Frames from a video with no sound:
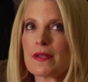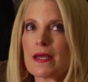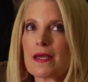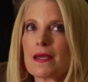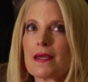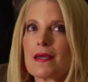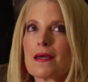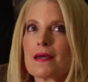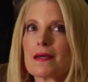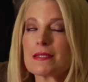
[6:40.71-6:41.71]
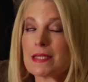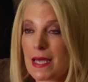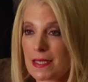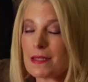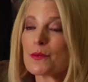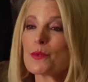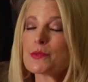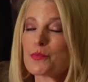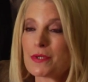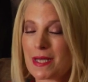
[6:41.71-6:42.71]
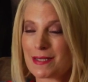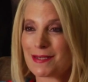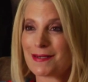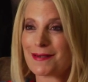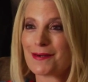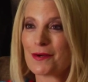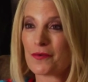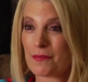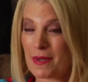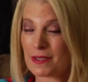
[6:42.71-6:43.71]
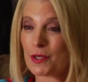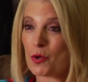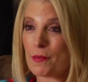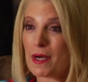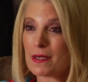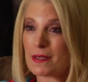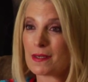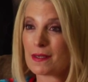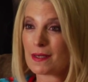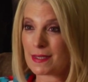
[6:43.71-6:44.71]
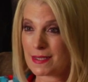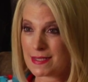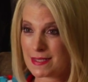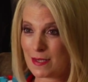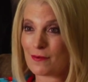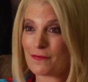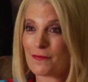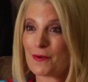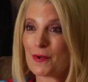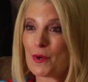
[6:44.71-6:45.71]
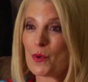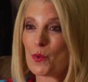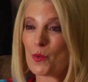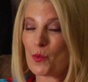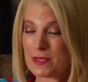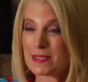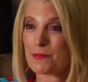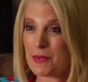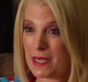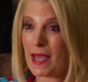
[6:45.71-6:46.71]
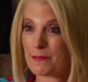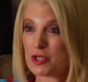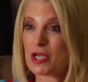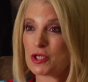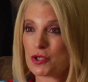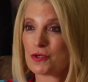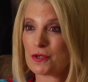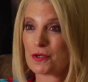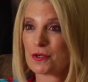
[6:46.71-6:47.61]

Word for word: the data that was presented for melanoma in itself was the big game changer?